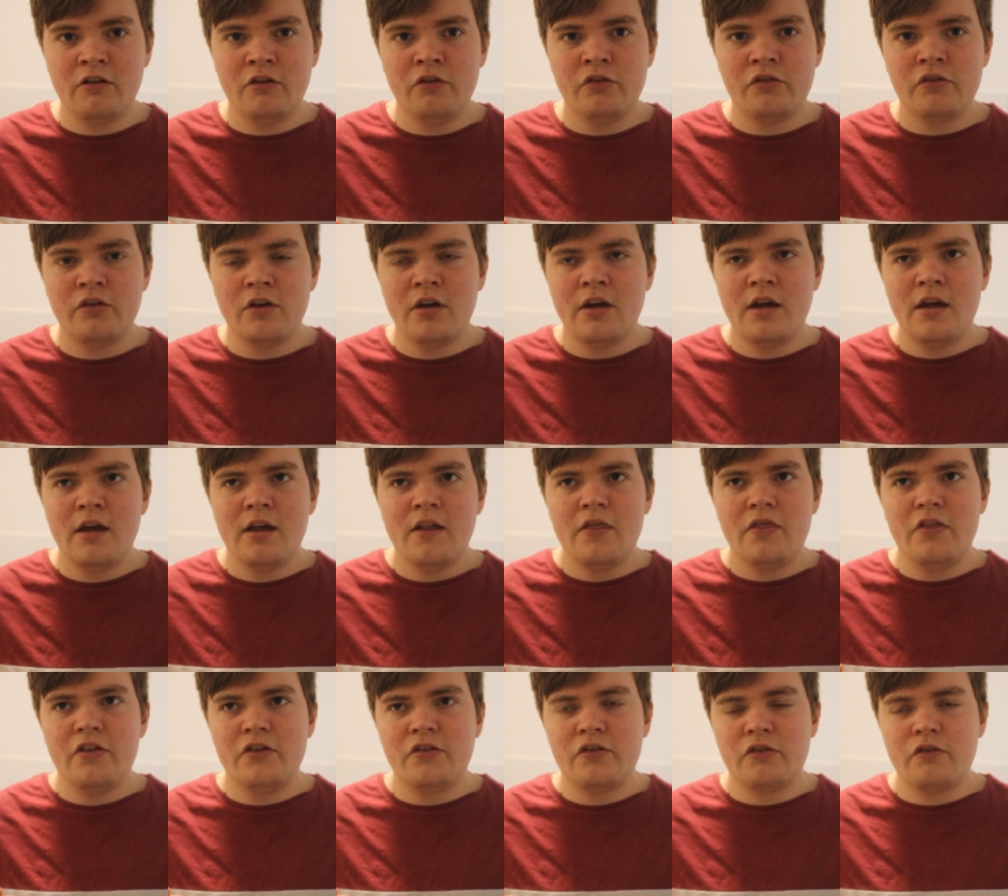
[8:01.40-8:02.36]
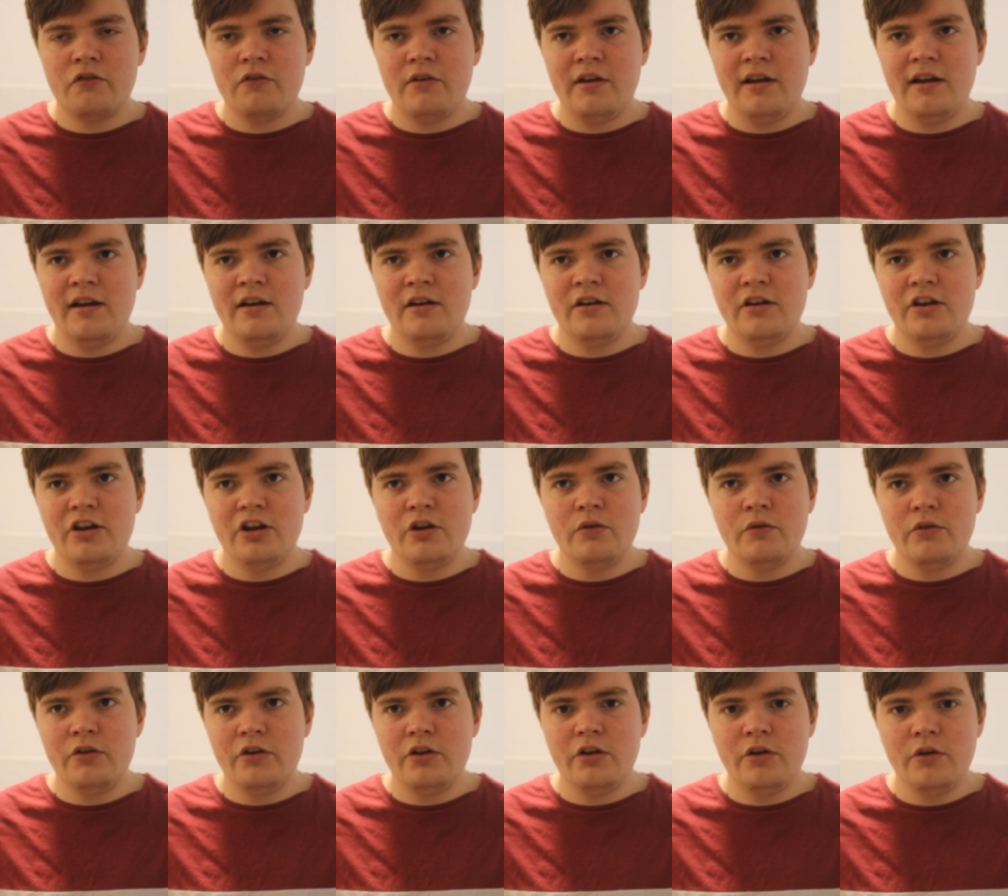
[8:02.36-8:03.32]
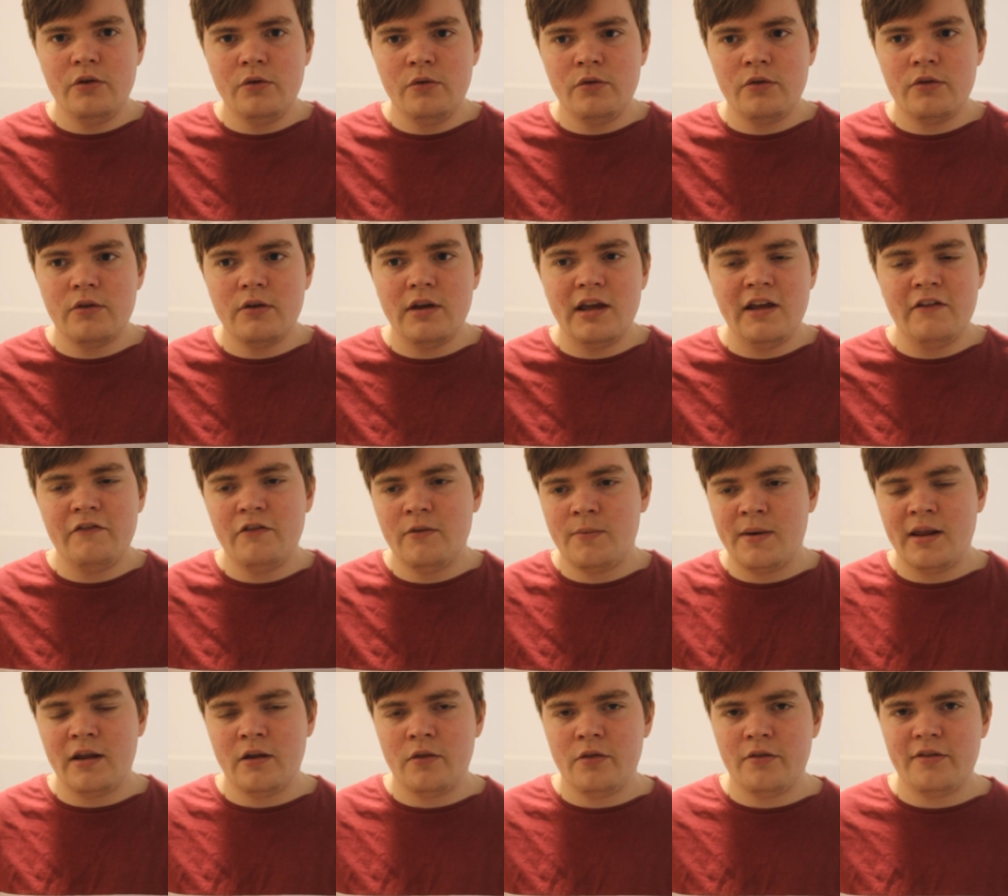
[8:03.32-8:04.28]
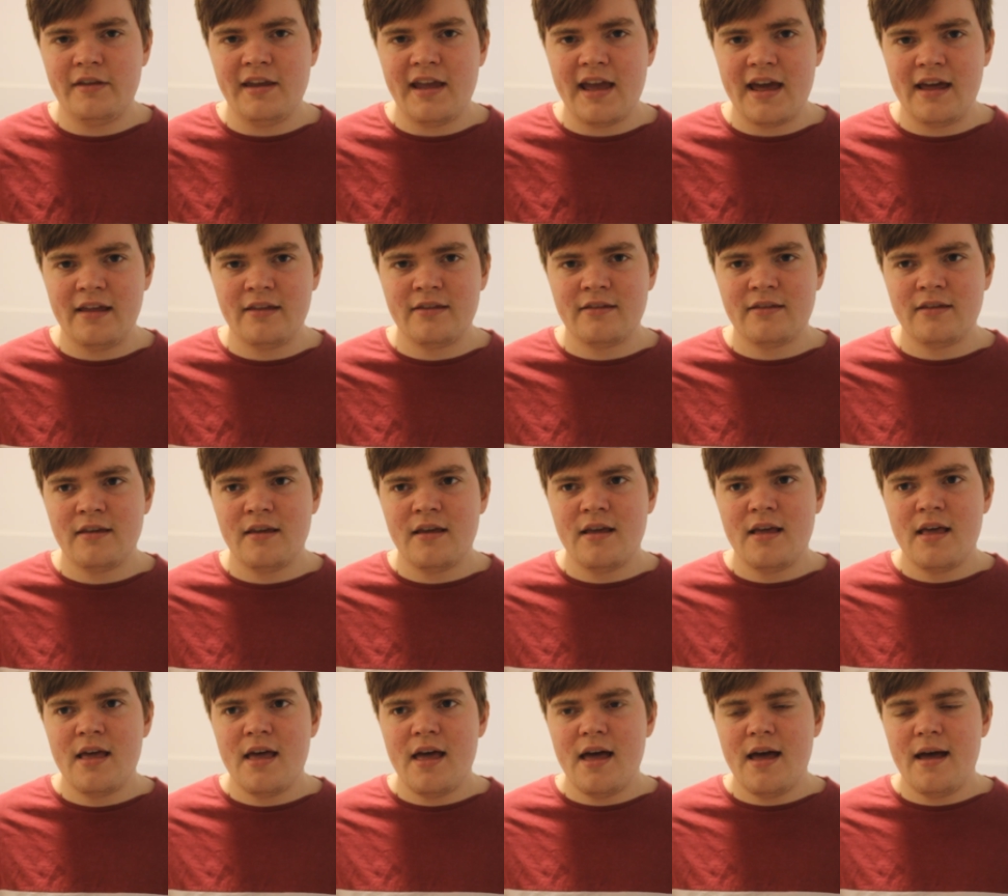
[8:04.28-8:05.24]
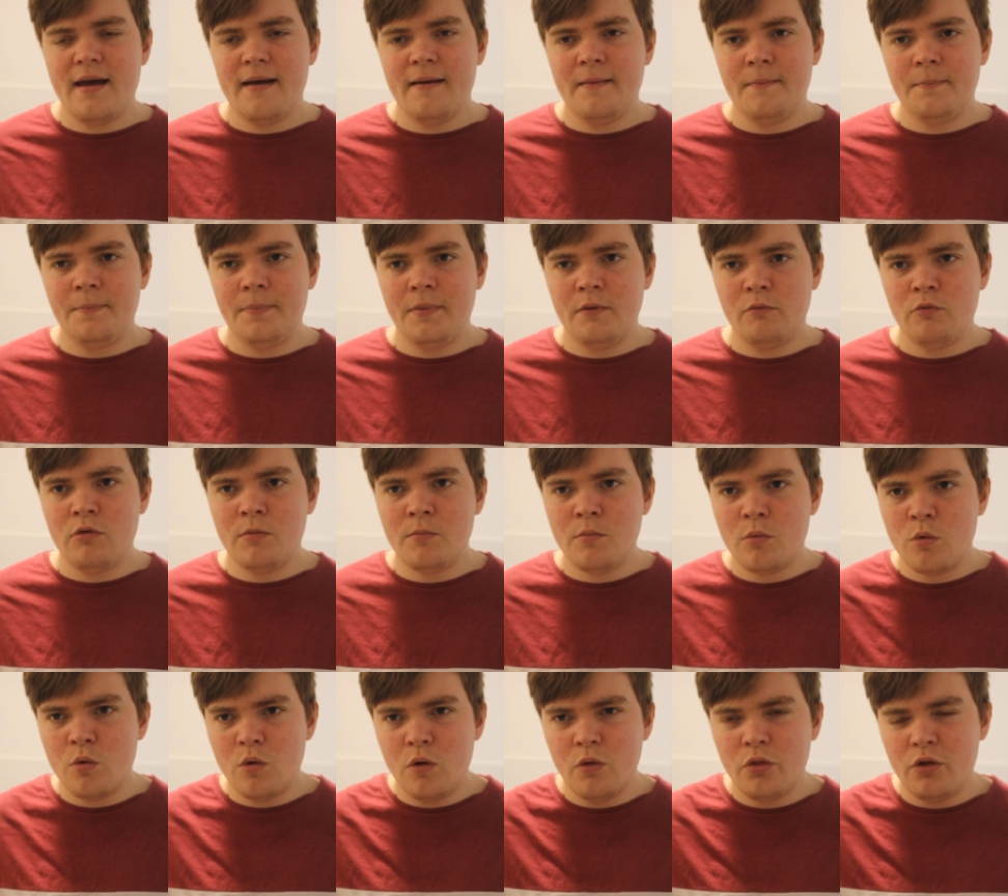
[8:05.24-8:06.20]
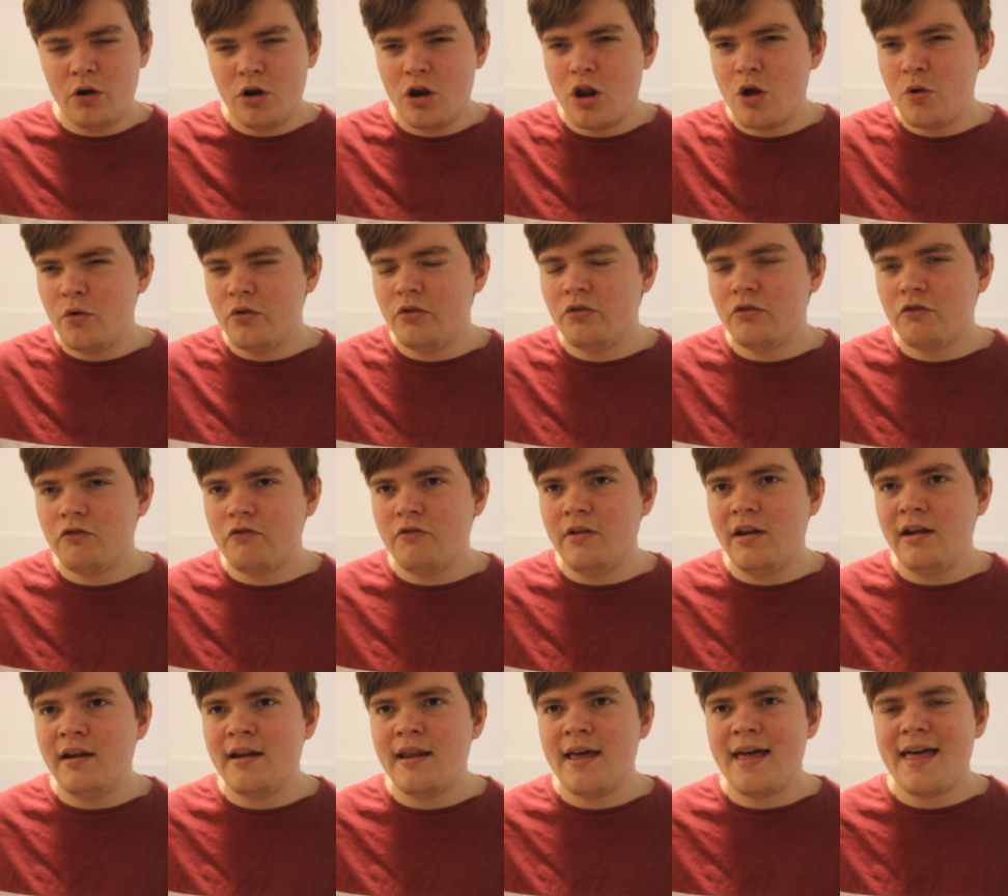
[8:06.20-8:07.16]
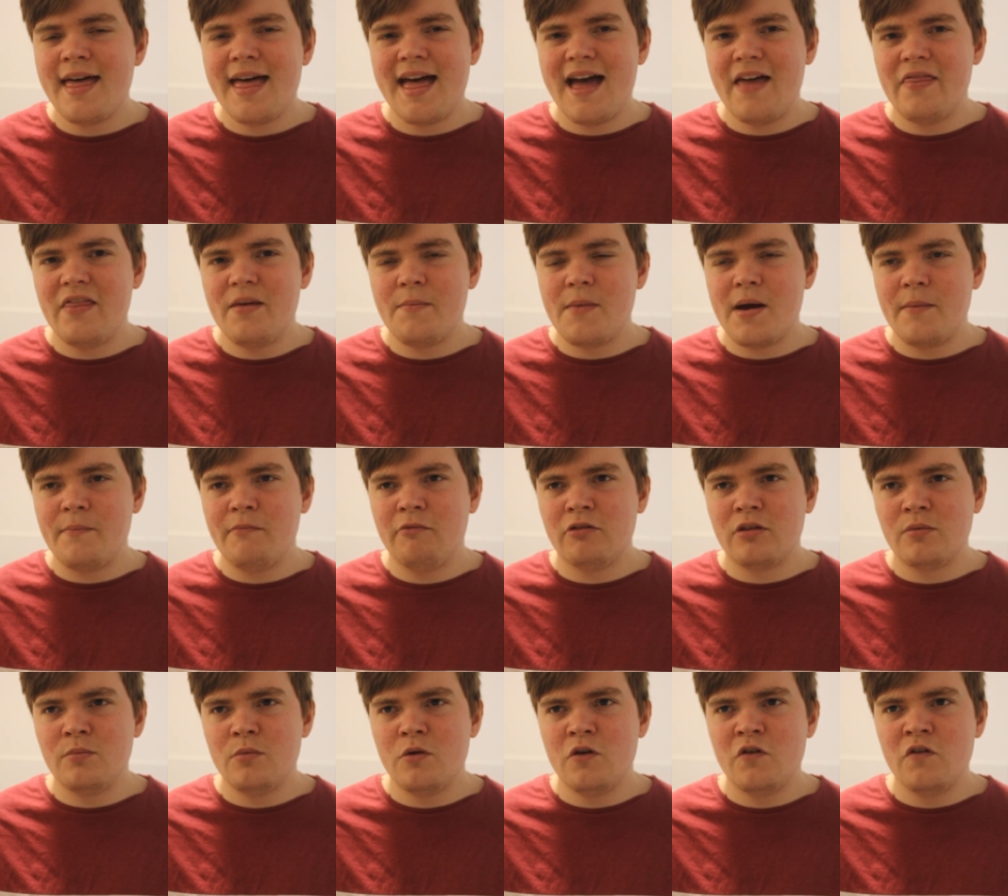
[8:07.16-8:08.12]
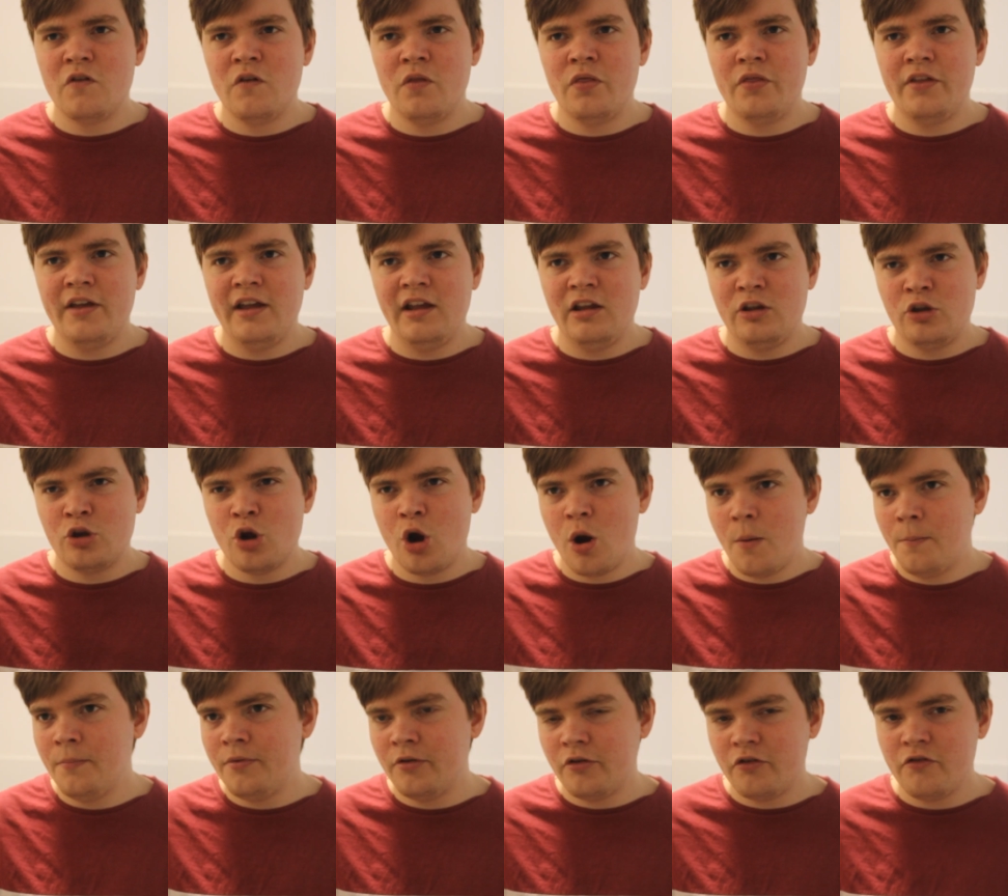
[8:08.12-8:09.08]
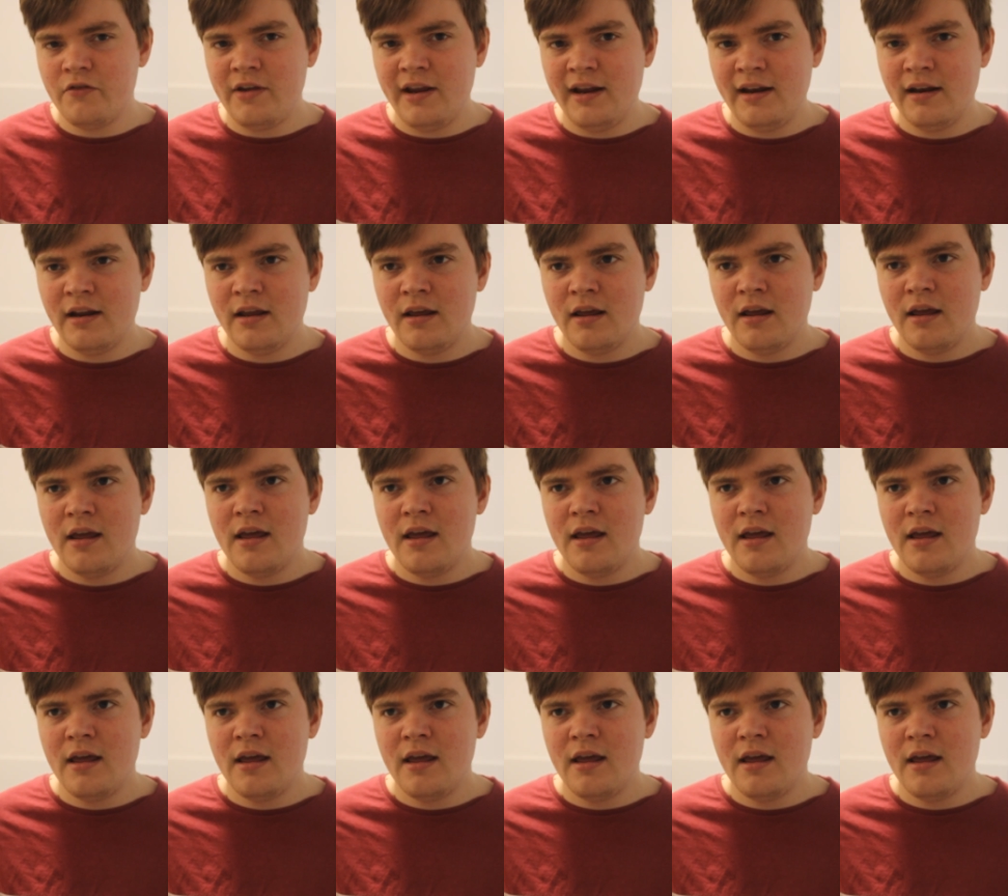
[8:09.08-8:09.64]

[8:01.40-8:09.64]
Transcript: because the screen you would use if you're playing on the DS um, were more on the lower screen and the map was more on the top screen